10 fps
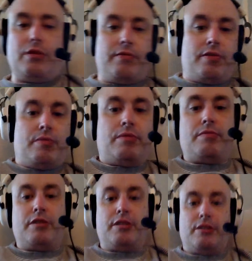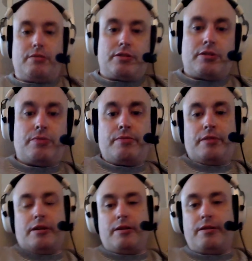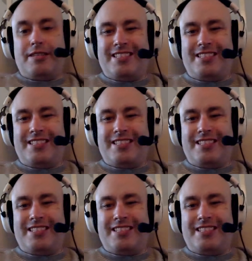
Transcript: whatever I want right now. So yeah.